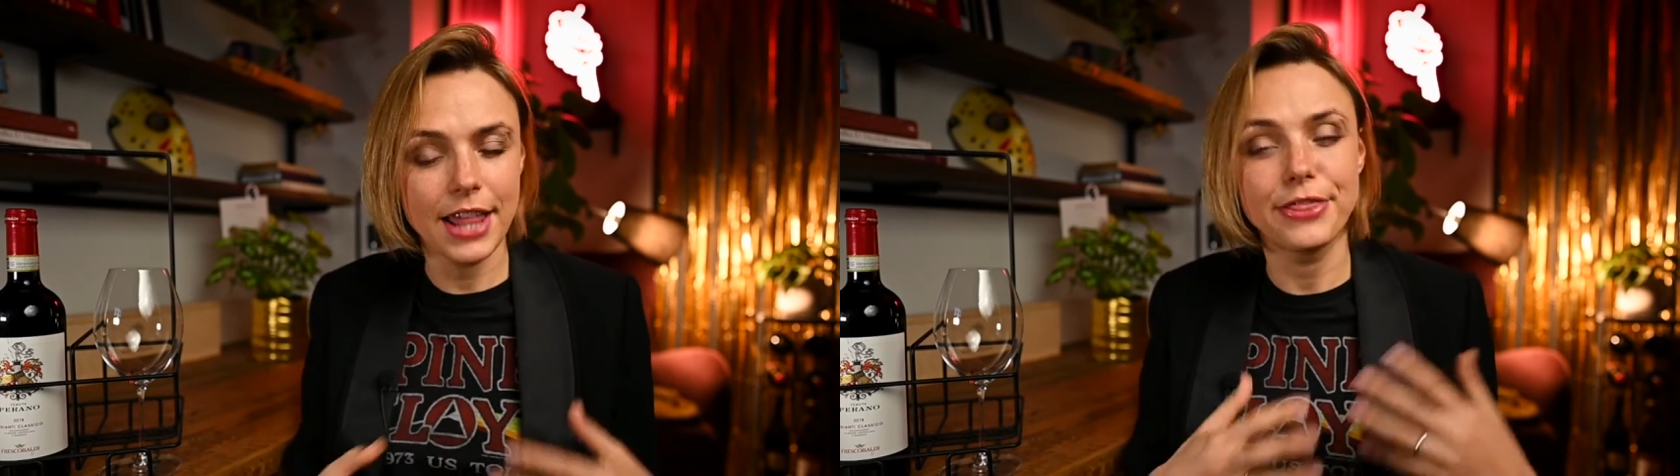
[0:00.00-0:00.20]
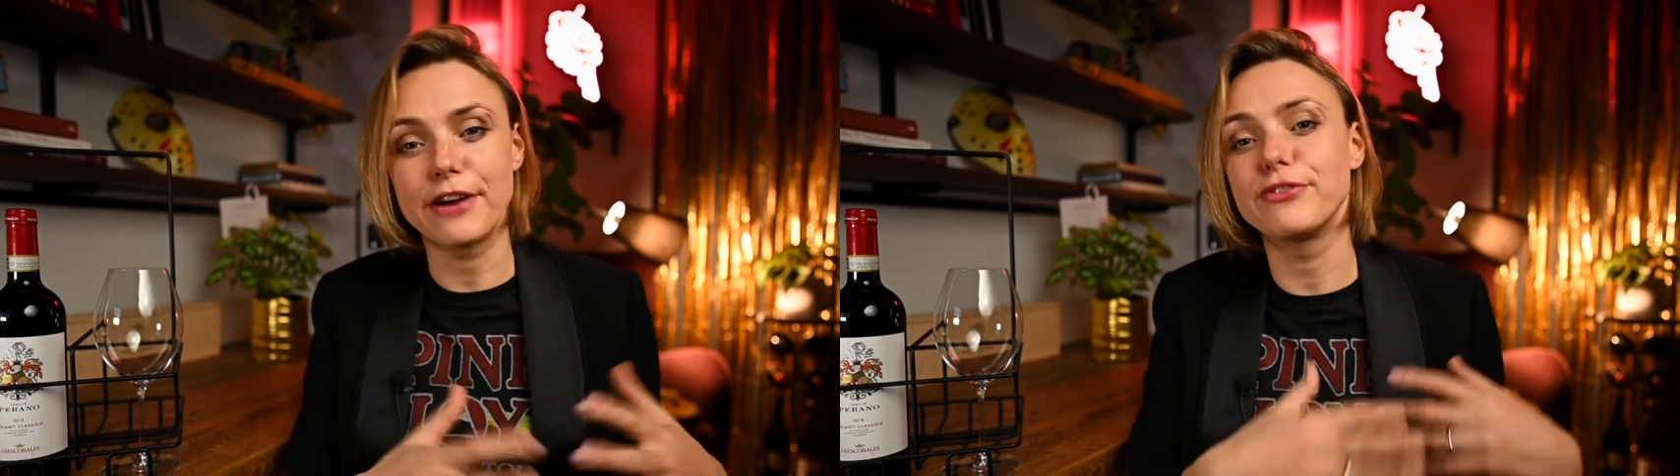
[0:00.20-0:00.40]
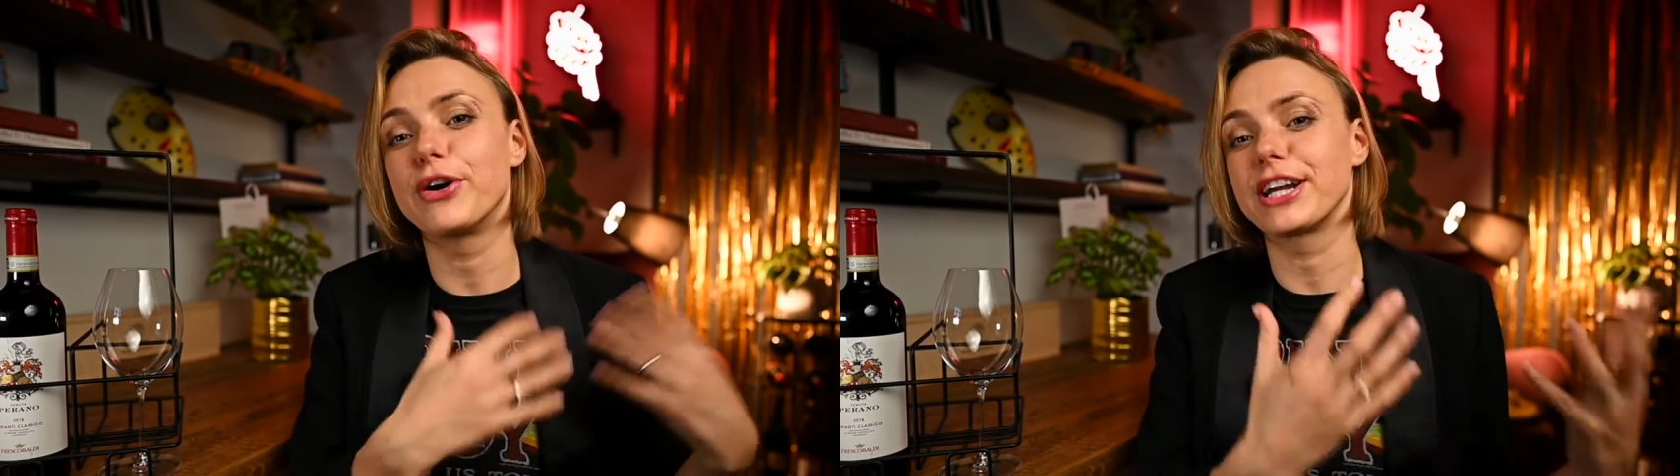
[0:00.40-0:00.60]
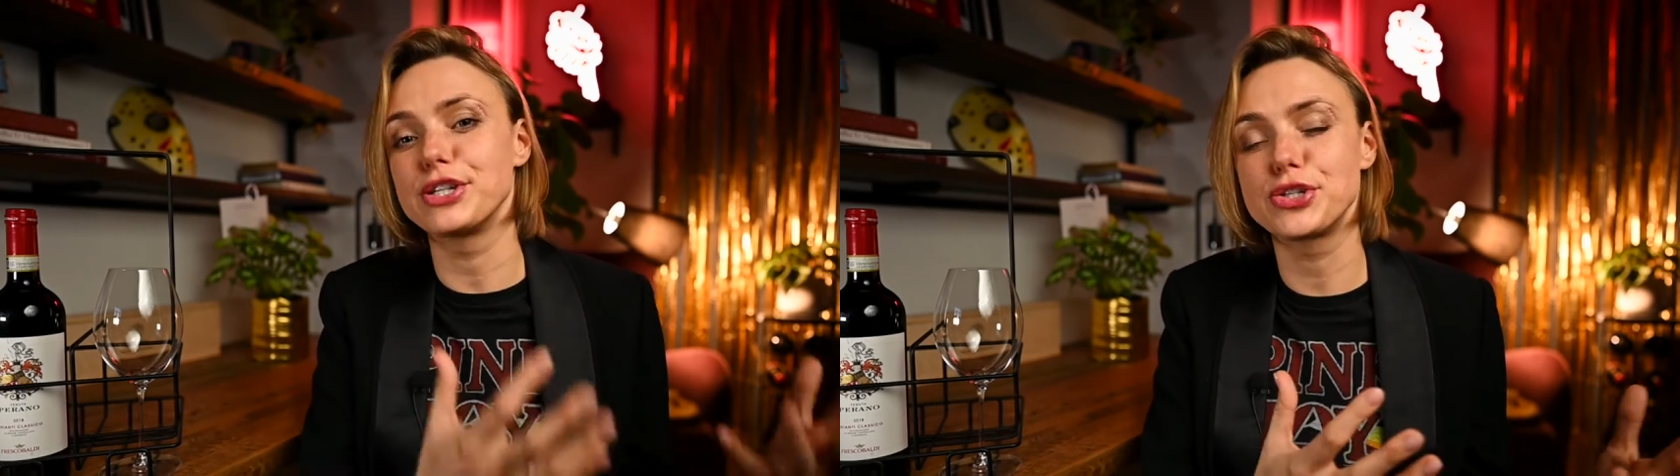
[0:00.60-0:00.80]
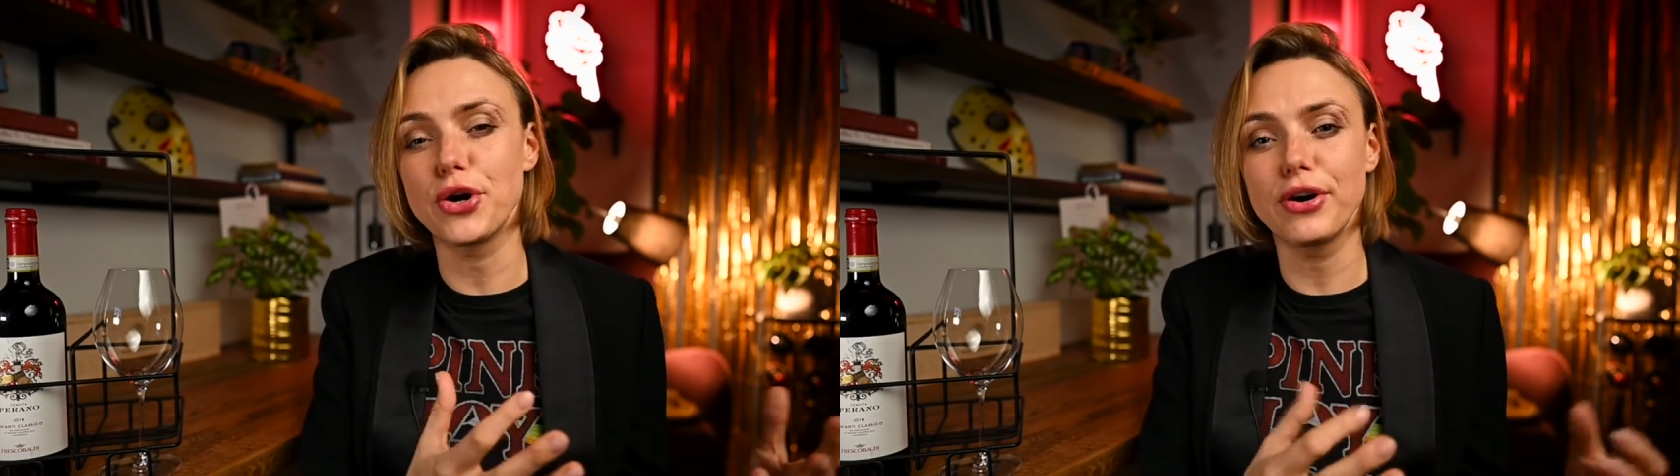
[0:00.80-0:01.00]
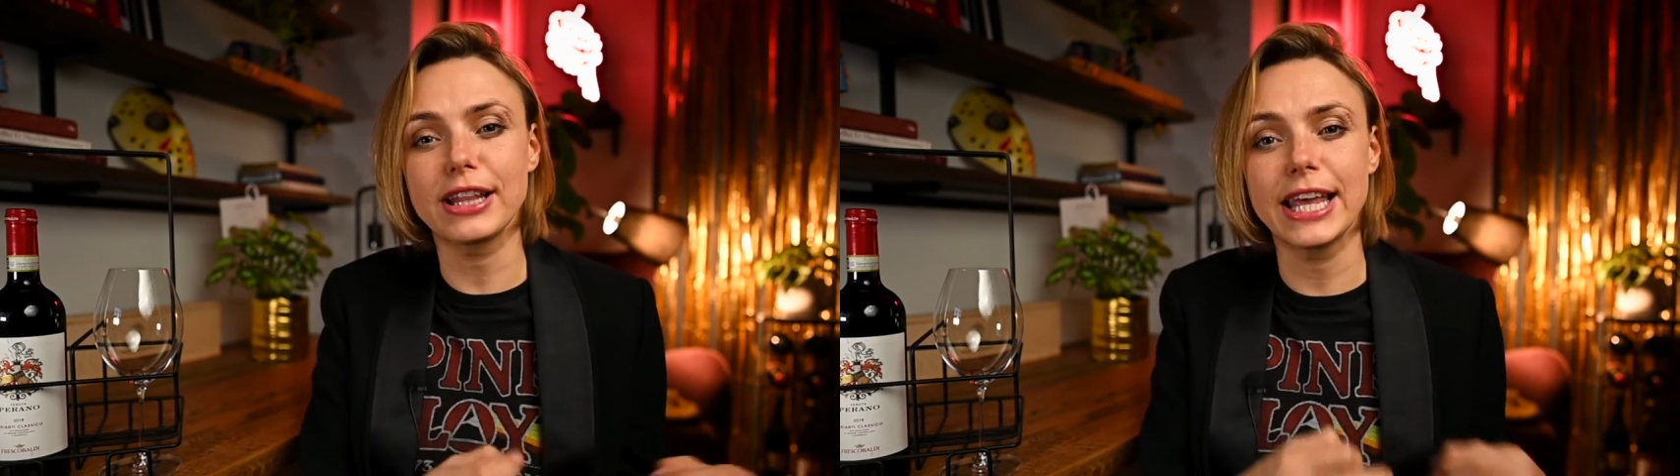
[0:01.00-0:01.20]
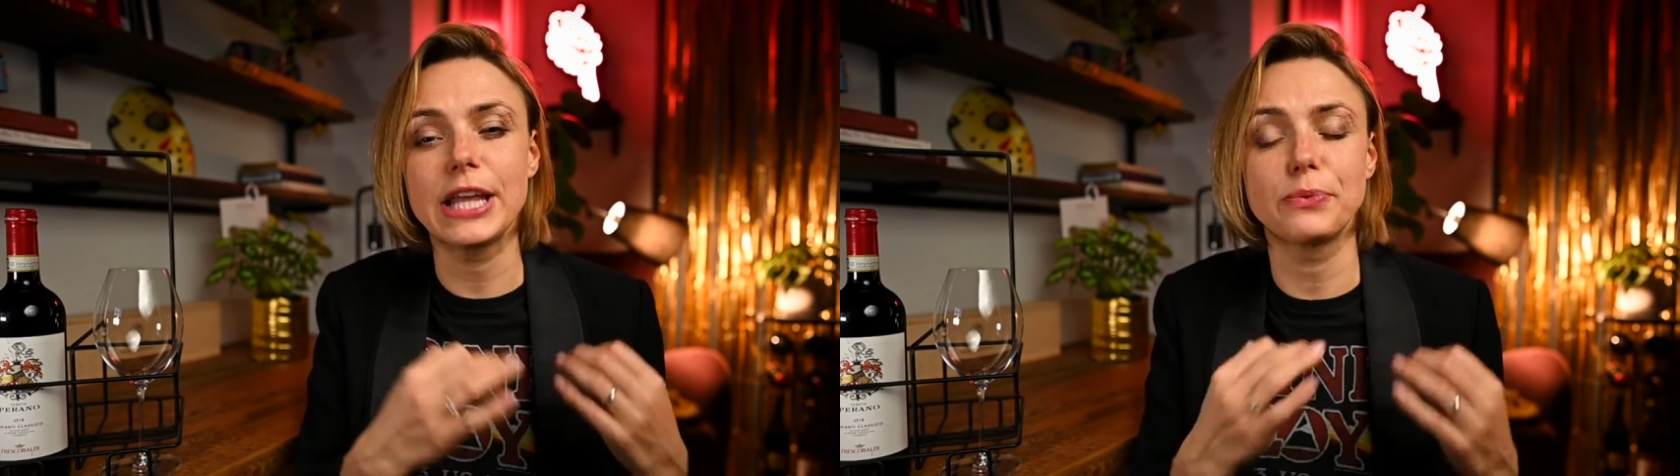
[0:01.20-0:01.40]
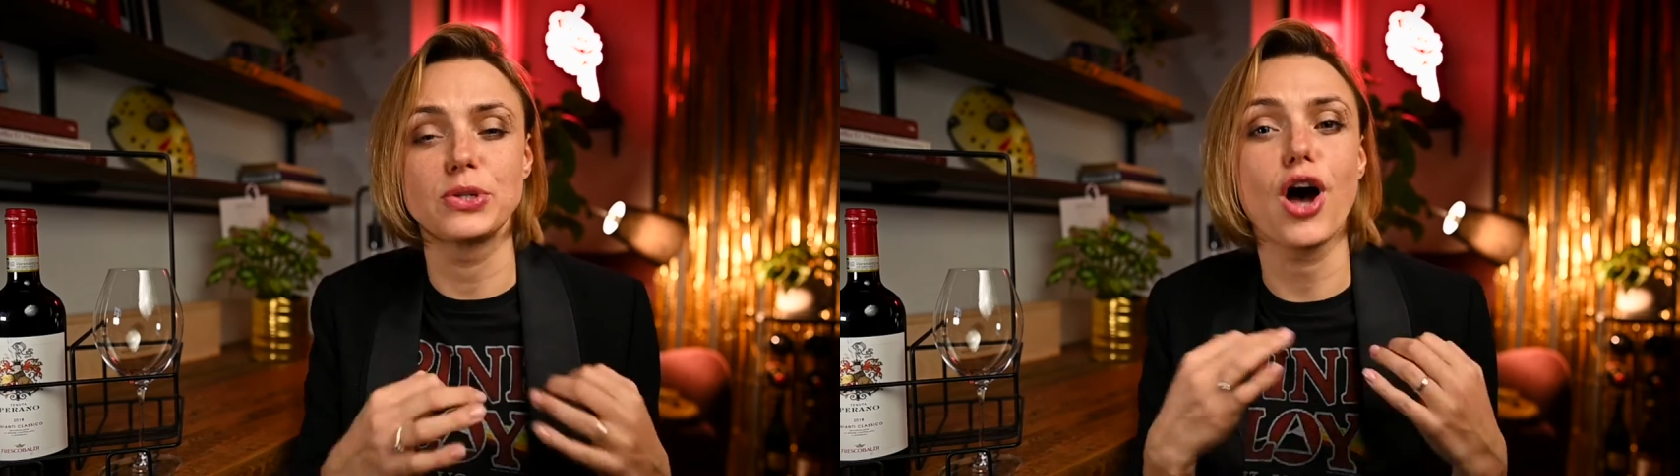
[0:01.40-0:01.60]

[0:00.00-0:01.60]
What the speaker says: therefore historically it was